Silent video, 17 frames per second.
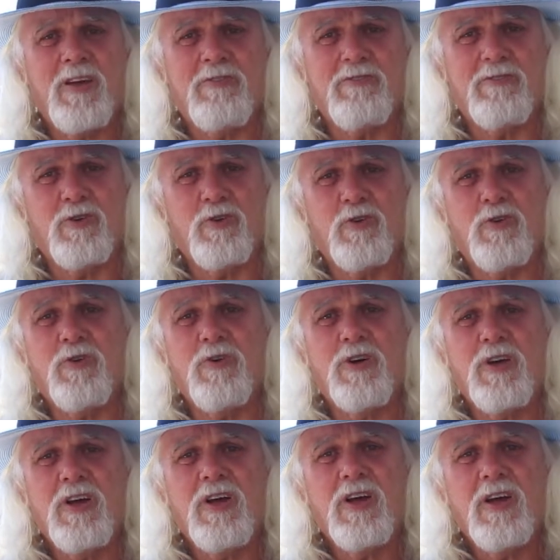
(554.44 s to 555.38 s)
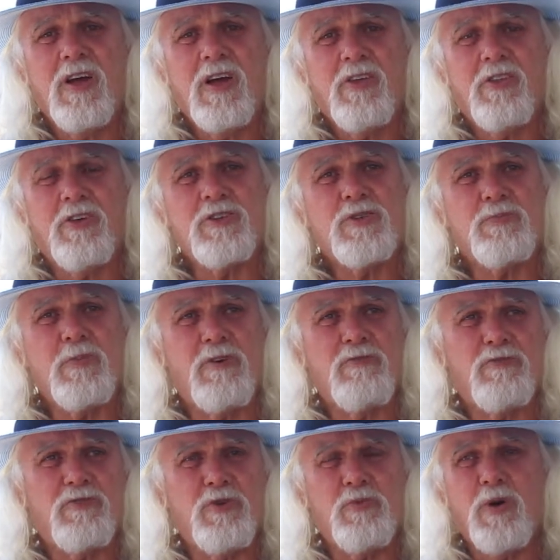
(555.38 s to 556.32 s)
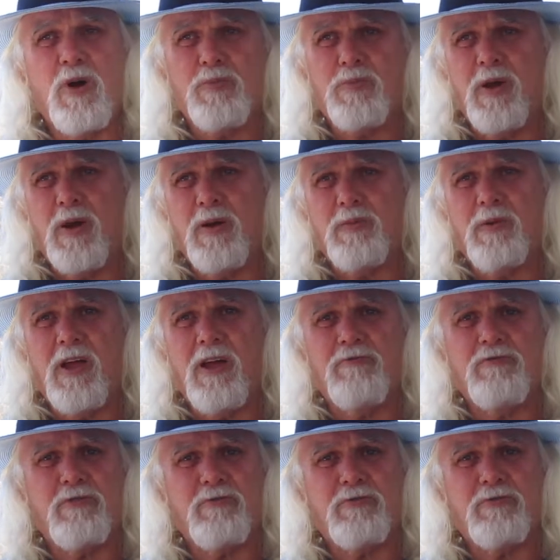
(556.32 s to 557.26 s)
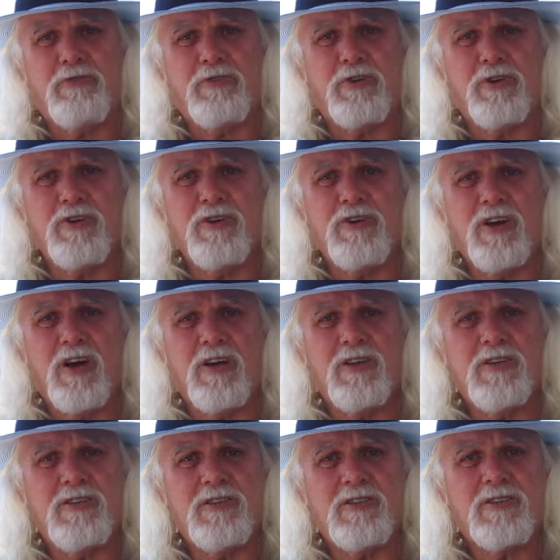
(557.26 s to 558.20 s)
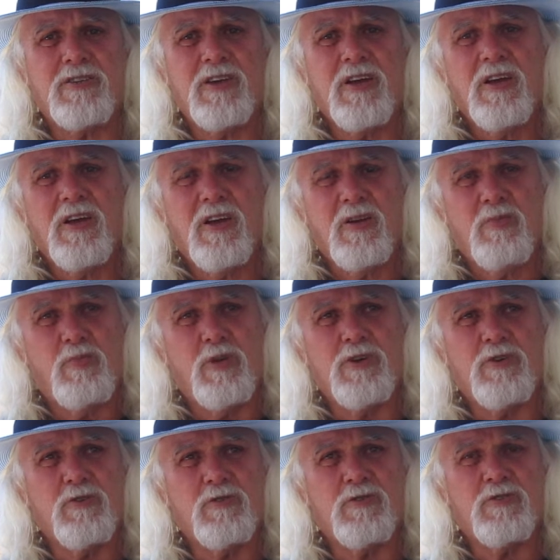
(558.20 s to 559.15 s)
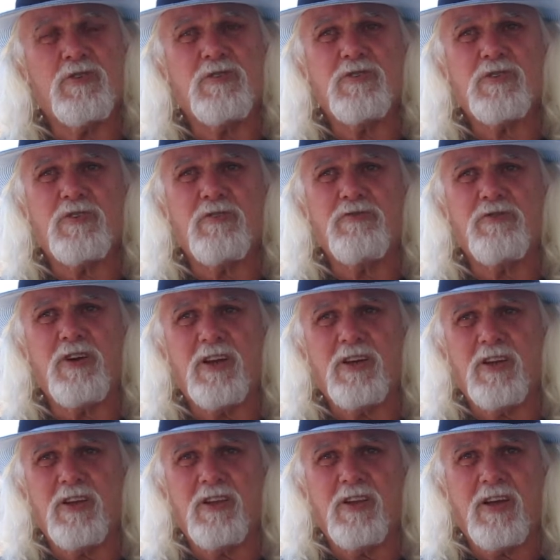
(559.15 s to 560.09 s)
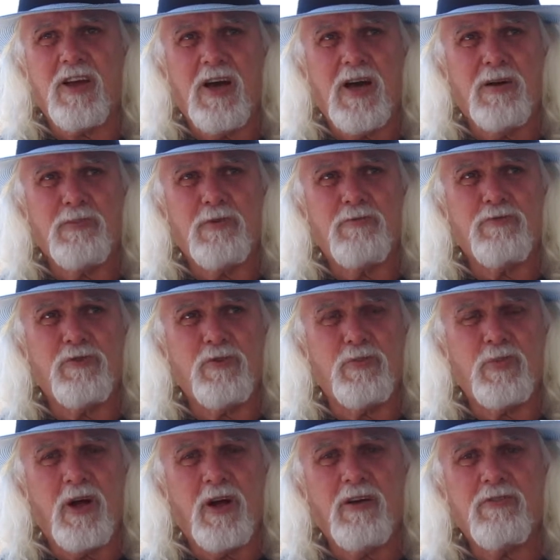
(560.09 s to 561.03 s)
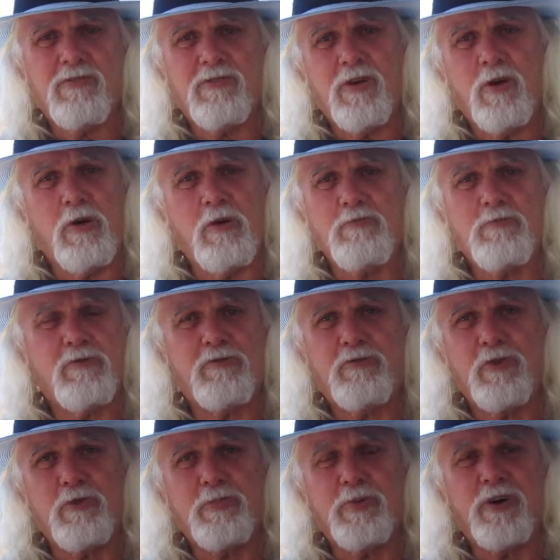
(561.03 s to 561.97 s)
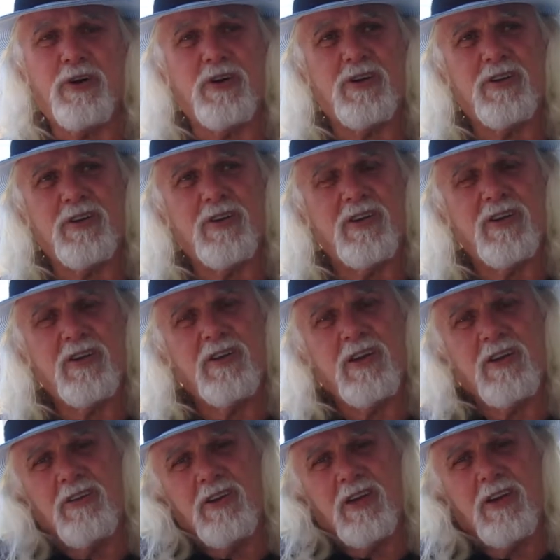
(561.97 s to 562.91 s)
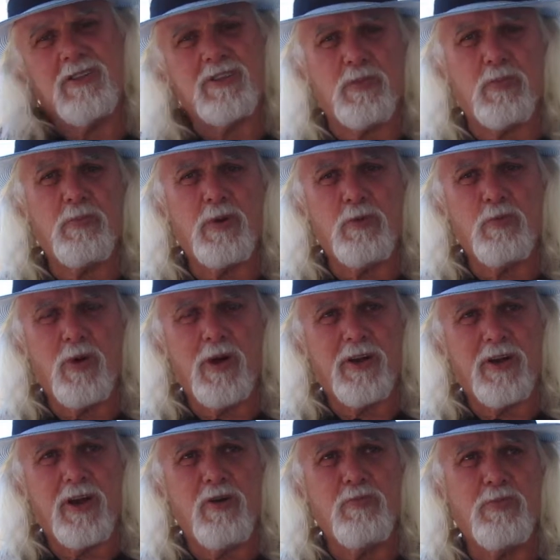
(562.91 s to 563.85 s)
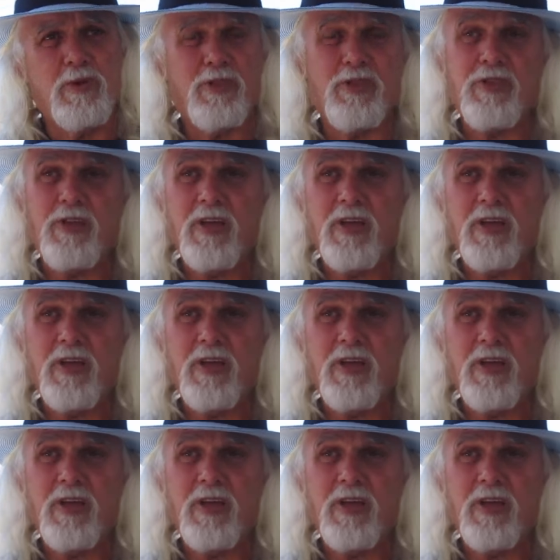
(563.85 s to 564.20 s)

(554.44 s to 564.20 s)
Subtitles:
for this month, you won't be able to have it for 3 days because it's affecting the carbon footprint. That's a bit wacko, but